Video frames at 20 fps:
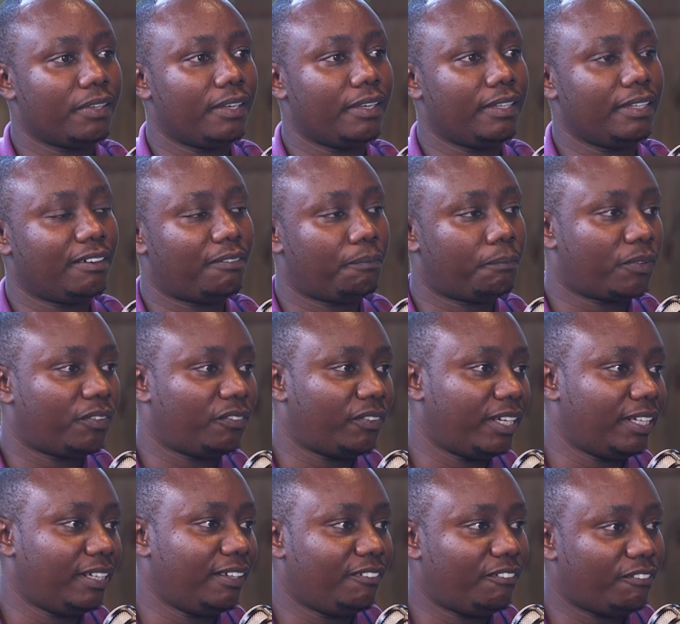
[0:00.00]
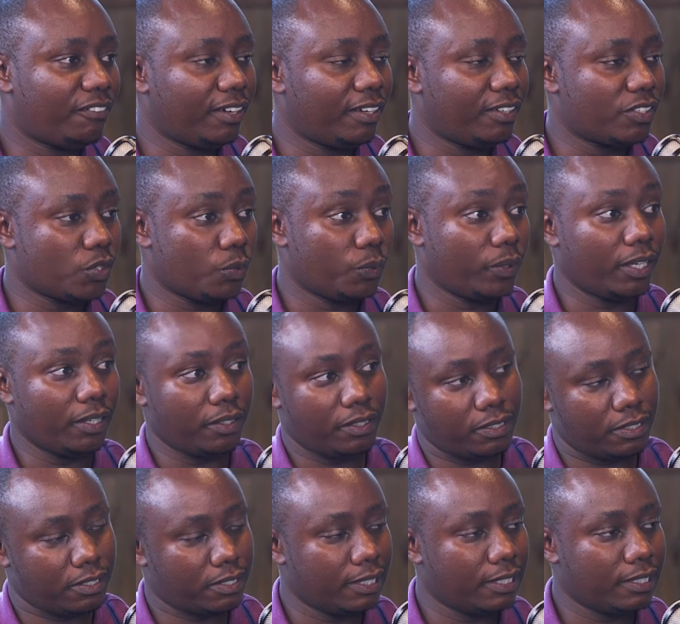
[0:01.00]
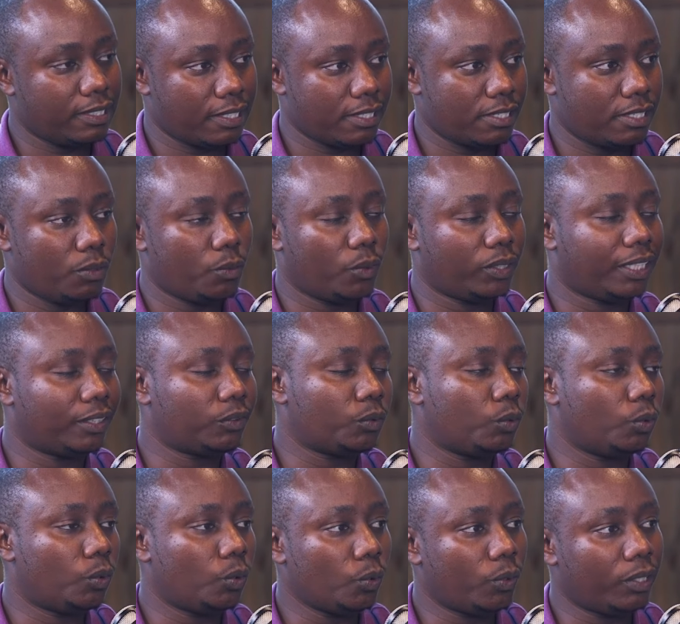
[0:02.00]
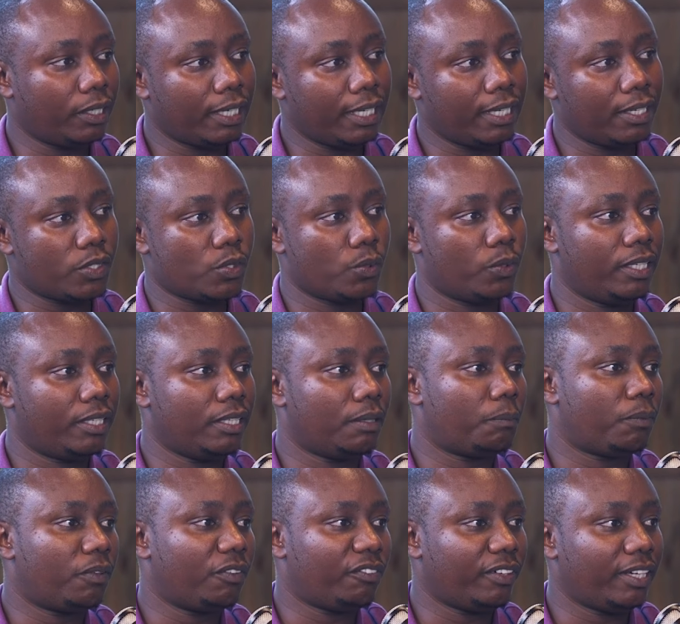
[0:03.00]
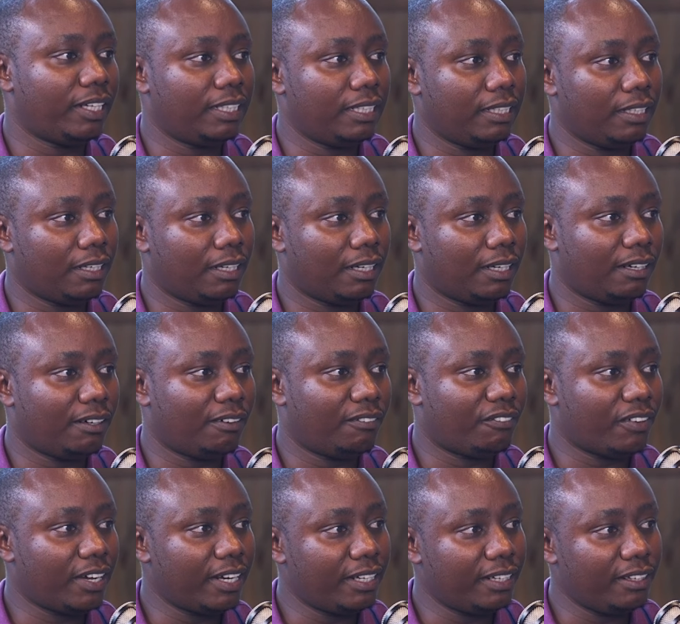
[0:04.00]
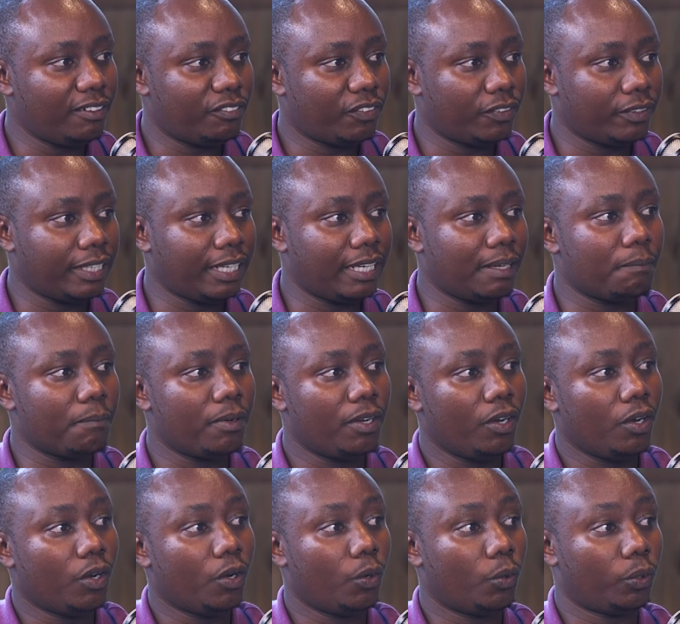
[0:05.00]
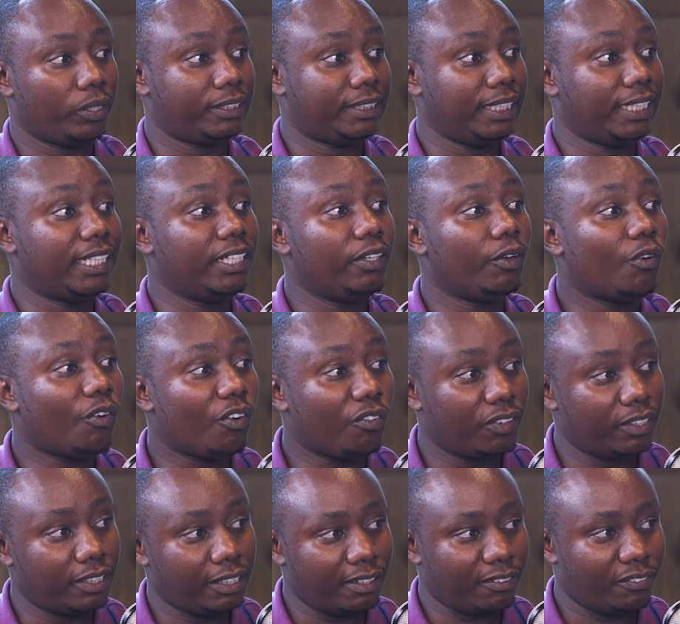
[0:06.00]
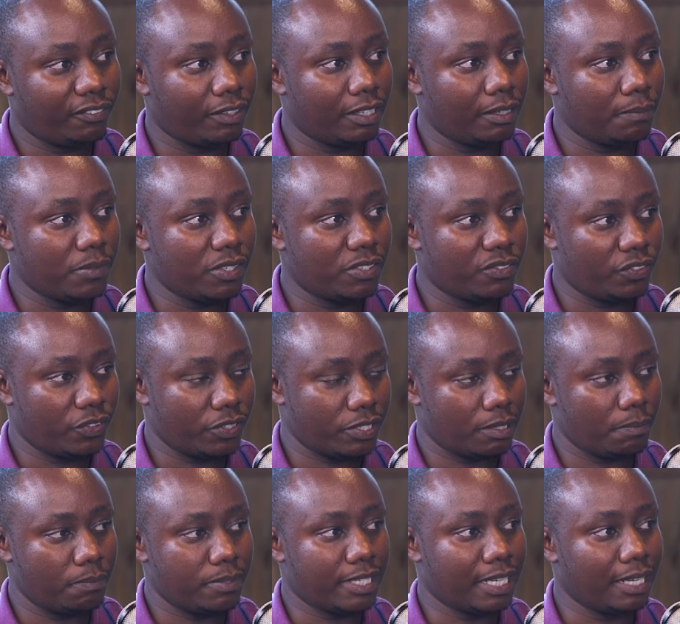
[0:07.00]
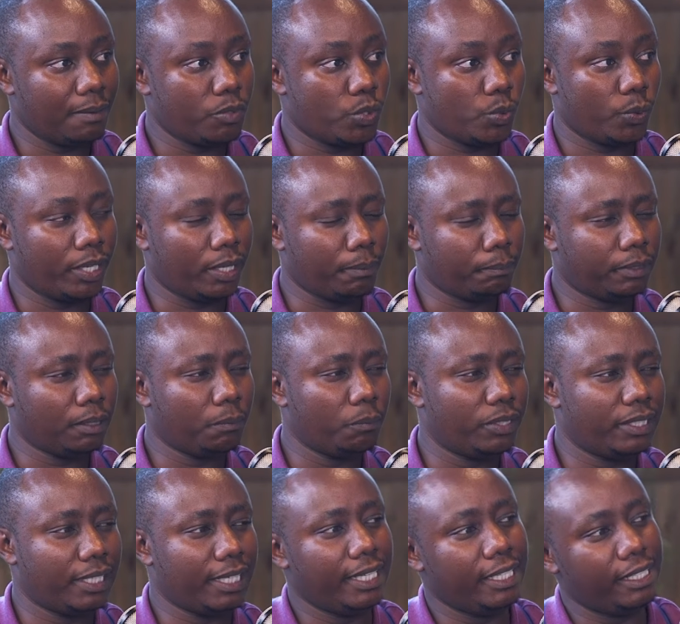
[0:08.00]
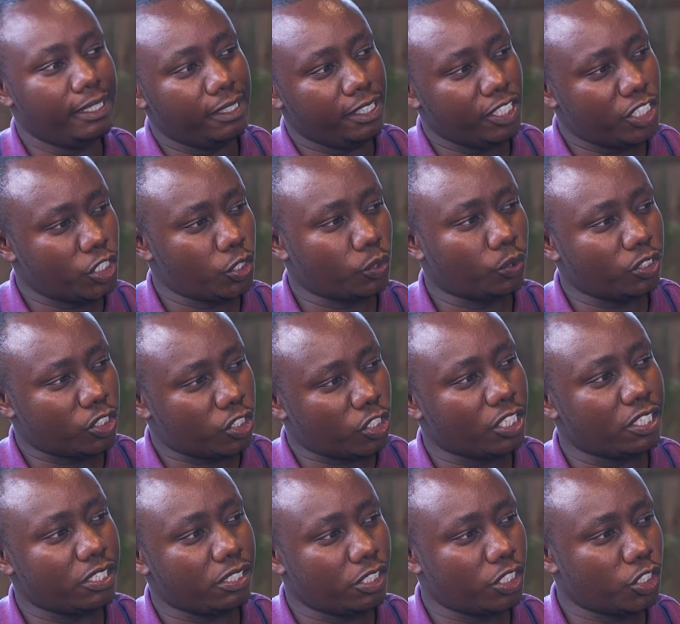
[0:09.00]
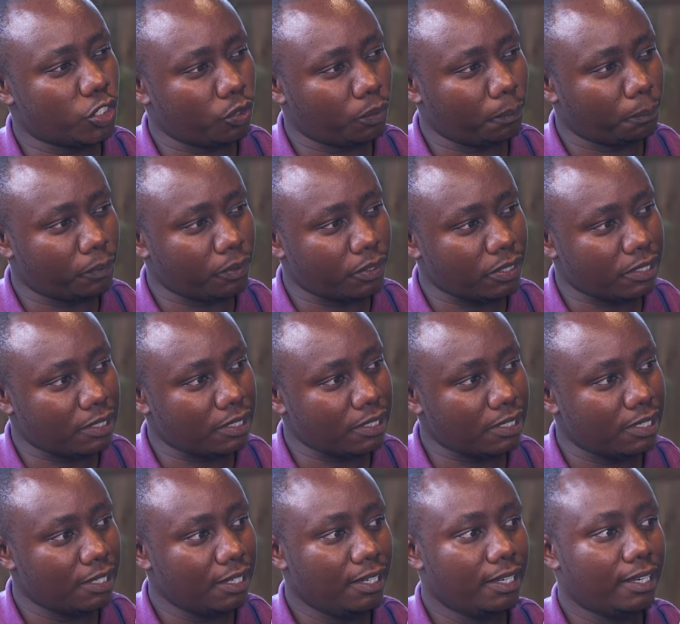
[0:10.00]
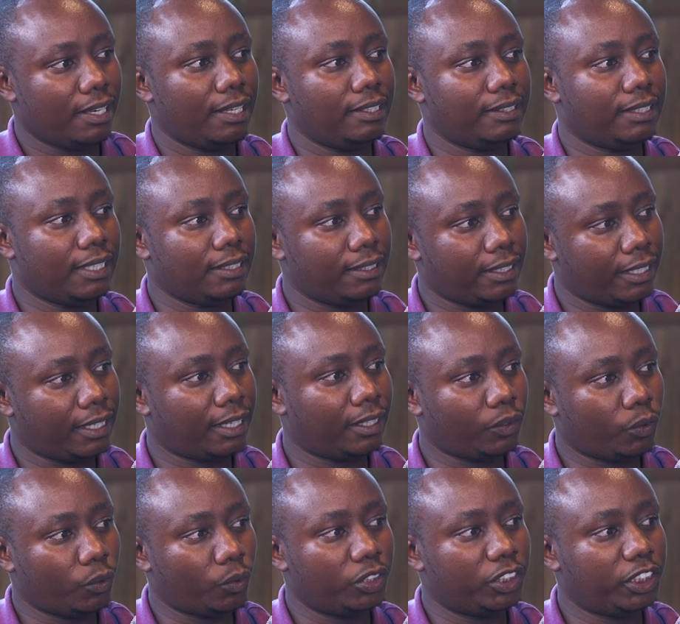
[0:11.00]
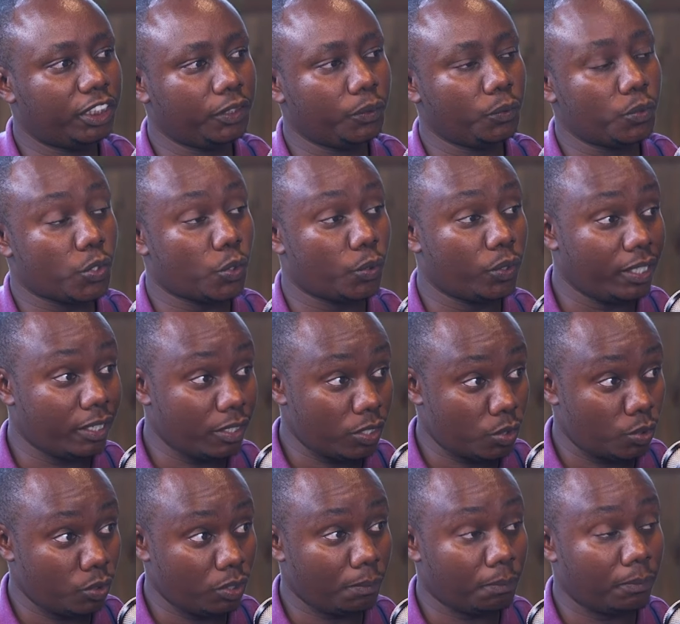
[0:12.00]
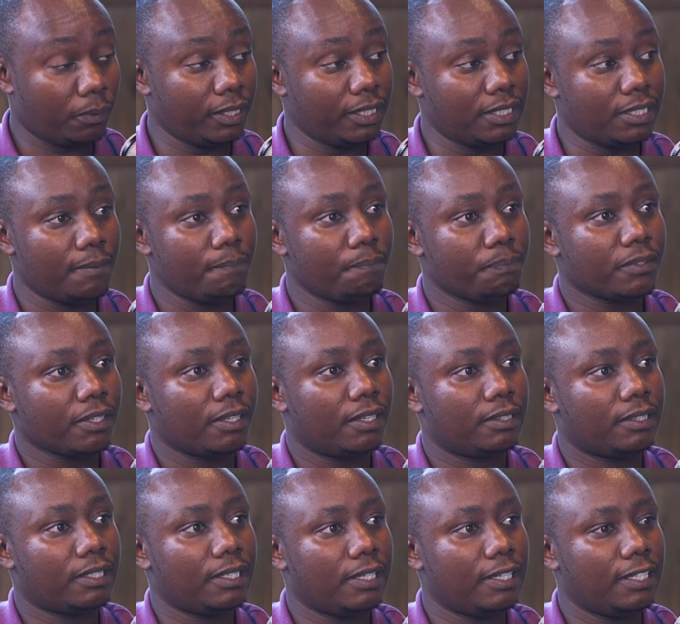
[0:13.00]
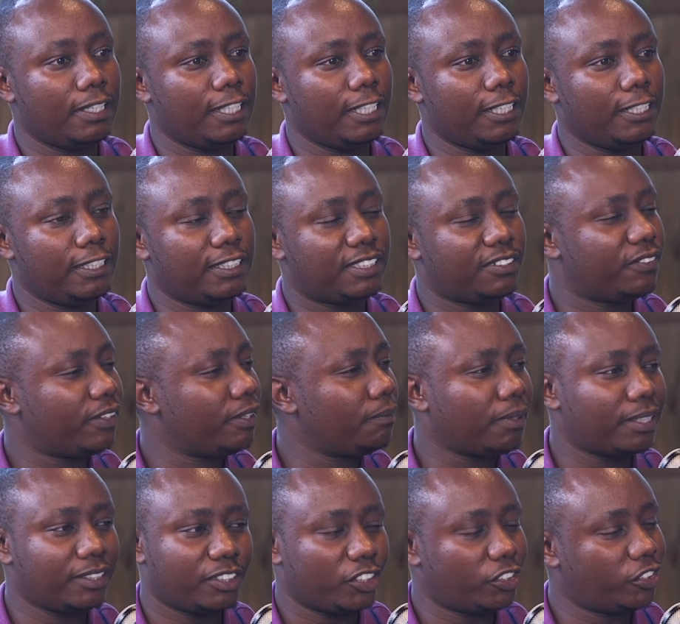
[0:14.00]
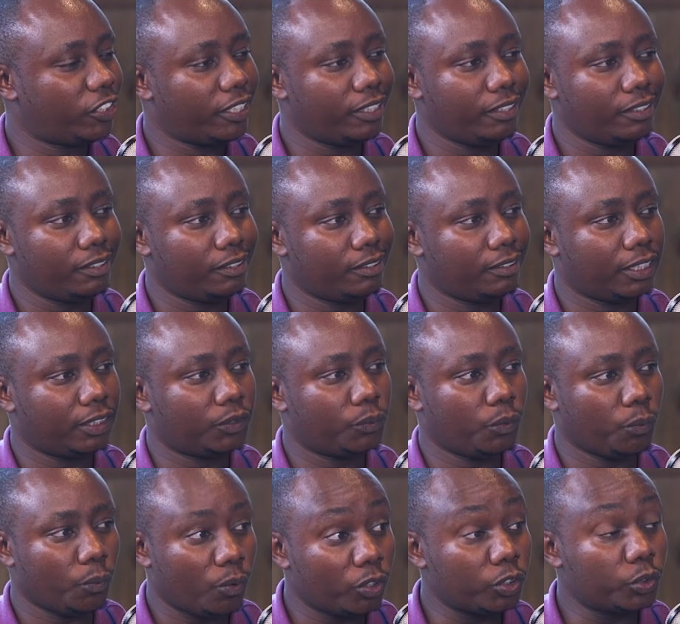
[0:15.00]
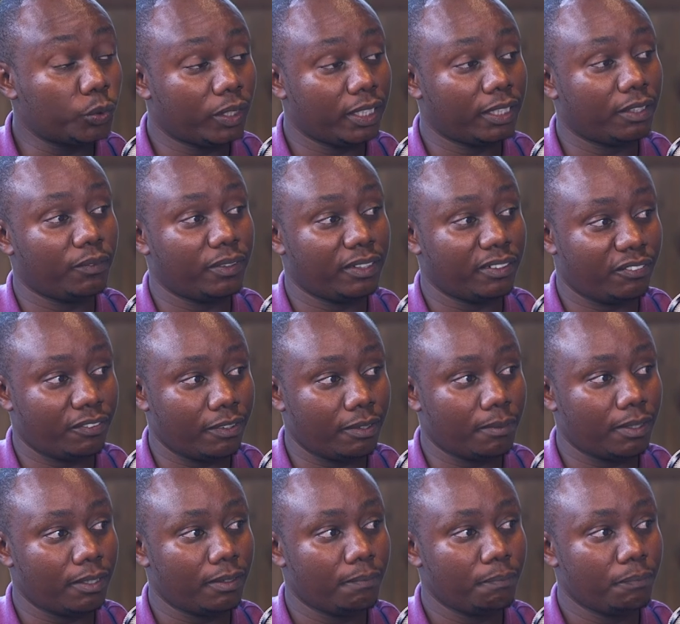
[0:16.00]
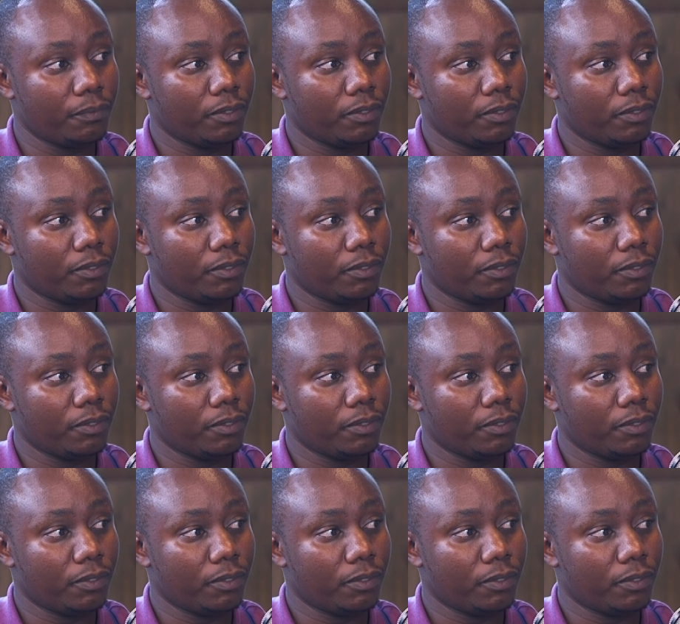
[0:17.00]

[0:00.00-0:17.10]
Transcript: either providing so we are still testing what that could look like. So either providing funding for them or taking over their farms for some time to help them with the initial transition process, and then they can continue. So yes, to your point, it's very much a journey that we walk together with the farmer.